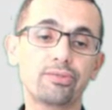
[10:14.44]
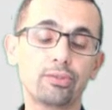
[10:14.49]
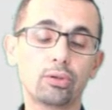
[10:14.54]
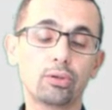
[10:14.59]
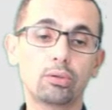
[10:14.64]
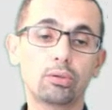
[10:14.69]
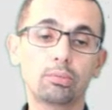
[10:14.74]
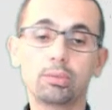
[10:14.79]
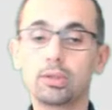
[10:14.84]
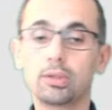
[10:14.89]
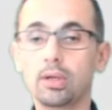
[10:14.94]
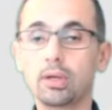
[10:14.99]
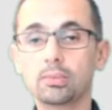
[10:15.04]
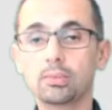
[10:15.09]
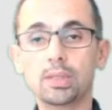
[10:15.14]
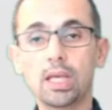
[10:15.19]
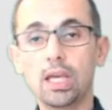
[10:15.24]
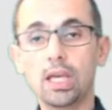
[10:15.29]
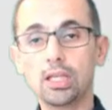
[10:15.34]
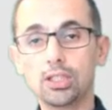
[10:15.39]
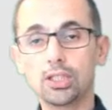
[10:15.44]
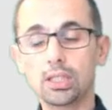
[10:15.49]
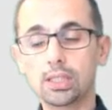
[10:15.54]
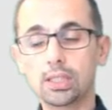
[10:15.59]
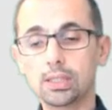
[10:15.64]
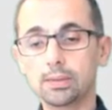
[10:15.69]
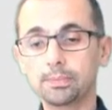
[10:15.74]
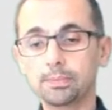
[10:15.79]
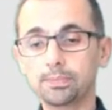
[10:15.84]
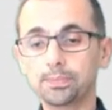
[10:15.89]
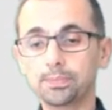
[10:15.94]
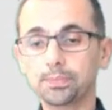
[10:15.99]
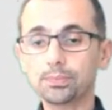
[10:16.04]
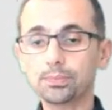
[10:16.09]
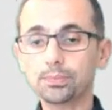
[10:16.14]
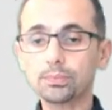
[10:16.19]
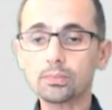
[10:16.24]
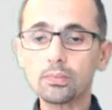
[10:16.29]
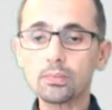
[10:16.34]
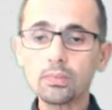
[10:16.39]
for perhaps ages.
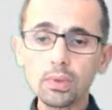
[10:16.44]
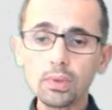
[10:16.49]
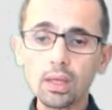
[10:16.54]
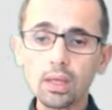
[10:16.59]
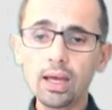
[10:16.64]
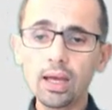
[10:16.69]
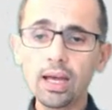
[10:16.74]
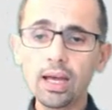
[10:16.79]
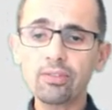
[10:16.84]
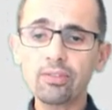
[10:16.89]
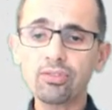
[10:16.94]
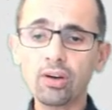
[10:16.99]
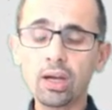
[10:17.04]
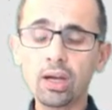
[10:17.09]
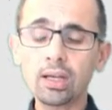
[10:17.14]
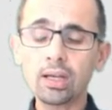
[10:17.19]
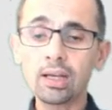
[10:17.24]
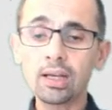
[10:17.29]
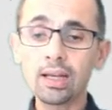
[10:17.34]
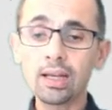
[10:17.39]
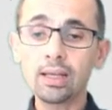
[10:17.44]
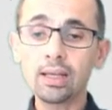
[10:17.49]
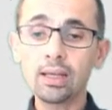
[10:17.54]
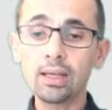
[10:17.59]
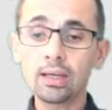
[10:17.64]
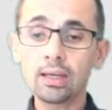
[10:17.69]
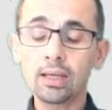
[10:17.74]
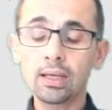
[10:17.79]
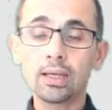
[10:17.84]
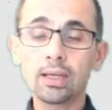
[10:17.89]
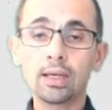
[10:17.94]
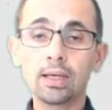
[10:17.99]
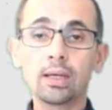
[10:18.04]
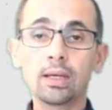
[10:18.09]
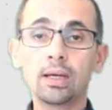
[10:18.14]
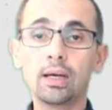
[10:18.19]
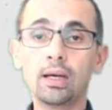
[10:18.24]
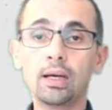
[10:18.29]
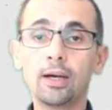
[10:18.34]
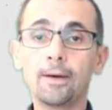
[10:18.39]
Finally,
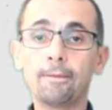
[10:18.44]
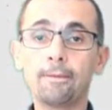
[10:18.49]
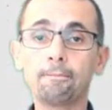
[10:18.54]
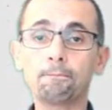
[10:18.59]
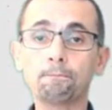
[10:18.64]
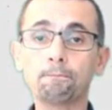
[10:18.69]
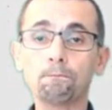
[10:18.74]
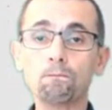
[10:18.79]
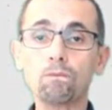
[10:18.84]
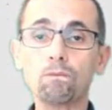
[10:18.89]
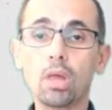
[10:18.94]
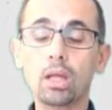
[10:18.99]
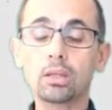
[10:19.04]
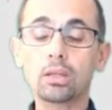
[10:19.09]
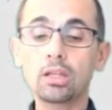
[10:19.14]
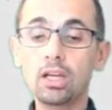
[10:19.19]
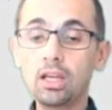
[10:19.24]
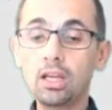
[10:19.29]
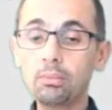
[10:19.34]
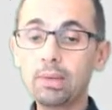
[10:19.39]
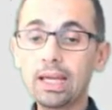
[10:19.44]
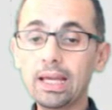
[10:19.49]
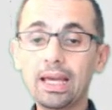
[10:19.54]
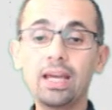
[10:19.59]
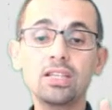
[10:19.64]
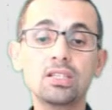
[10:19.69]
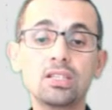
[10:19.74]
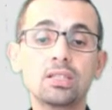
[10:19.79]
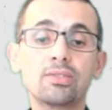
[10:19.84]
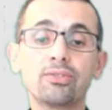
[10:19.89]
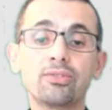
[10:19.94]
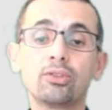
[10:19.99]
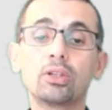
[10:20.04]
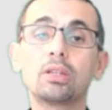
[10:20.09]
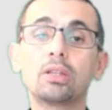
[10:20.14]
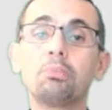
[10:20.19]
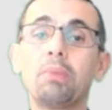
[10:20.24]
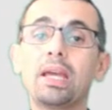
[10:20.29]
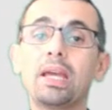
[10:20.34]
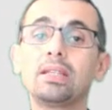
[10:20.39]
the implications
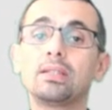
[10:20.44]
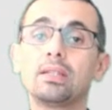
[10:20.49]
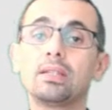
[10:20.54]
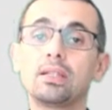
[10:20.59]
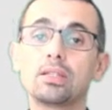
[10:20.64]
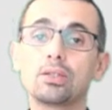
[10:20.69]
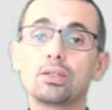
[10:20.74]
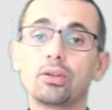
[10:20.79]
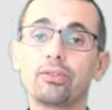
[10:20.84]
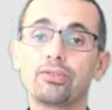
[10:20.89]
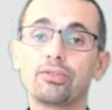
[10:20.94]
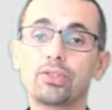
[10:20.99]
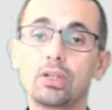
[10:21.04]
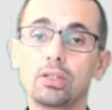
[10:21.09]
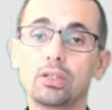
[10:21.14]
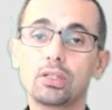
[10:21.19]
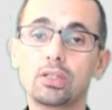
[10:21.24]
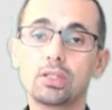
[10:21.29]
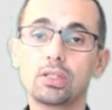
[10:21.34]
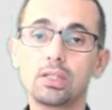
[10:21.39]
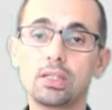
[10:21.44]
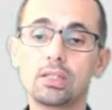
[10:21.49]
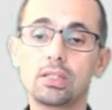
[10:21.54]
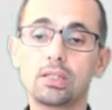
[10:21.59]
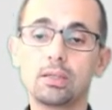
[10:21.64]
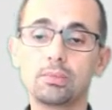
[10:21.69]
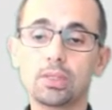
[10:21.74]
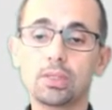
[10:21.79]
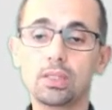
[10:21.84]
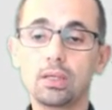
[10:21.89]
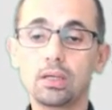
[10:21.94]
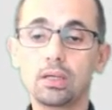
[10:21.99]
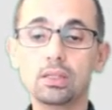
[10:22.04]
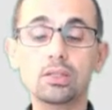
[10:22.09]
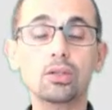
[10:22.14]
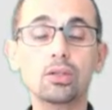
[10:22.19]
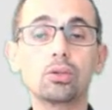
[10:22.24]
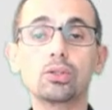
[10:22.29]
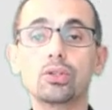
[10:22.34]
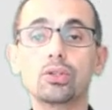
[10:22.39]
for the maintenance of such systems.
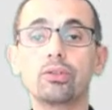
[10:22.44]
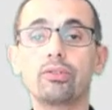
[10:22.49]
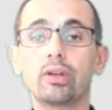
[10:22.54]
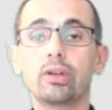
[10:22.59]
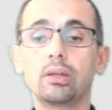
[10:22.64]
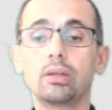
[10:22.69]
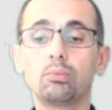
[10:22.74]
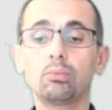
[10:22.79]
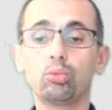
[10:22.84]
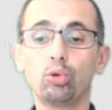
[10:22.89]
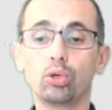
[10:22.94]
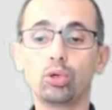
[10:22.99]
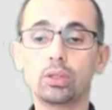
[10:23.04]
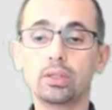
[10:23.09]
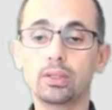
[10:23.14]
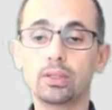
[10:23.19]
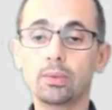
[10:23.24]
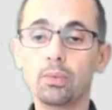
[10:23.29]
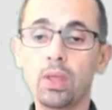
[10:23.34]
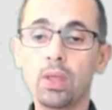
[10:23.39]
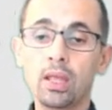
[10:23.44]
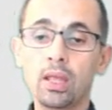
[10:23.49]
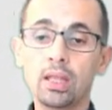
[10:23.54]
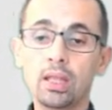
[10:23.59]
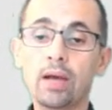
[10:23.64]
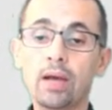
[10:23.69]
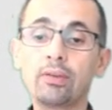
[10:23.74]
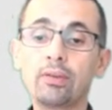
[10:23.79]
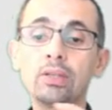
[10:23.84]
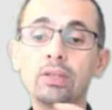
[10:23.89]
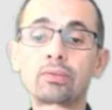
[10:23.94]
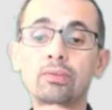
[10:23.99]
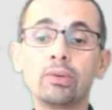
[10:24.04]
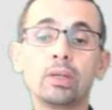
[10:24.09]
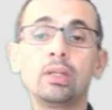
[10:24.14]
That's also very important. Now, in